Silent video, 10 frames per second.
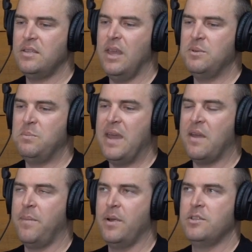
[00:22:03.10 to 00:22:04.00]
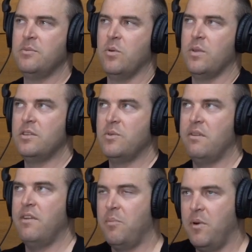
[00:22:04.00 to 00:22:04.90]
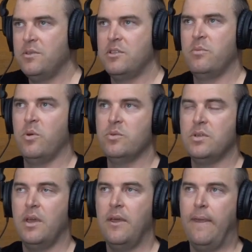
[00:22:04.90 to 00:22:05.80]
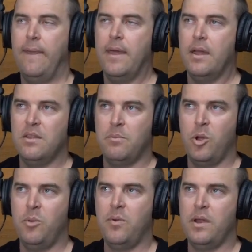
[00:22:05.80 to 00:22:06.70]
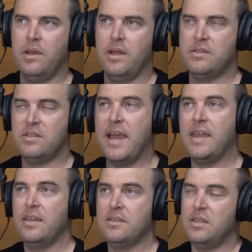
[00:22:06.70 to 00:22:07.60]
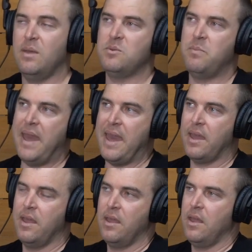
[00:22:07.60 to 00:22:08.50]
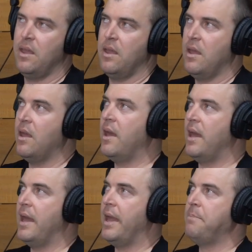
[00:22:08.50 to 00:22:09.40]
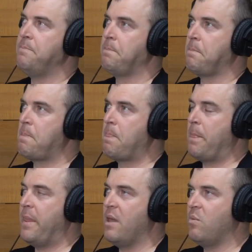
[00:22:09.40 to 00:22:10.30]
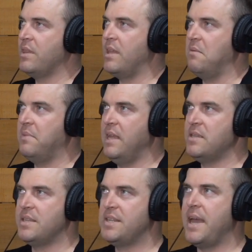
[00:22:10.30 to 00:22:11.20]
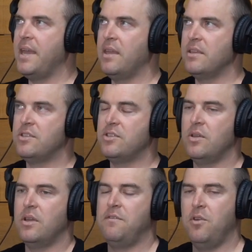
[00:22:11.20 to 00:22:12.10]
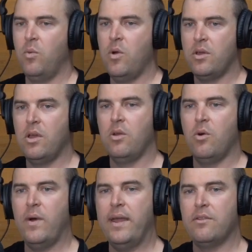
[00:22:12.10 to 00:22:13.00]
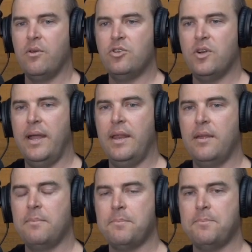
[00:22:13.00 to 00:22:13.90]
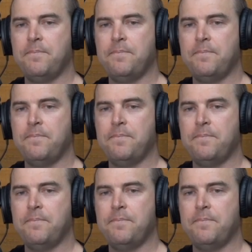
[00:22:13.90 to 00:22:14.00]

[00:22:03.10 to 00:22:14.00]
steps back principle. That's one of our principles in the blueprint, is taking steps back. And what that means is if you're working your way through training,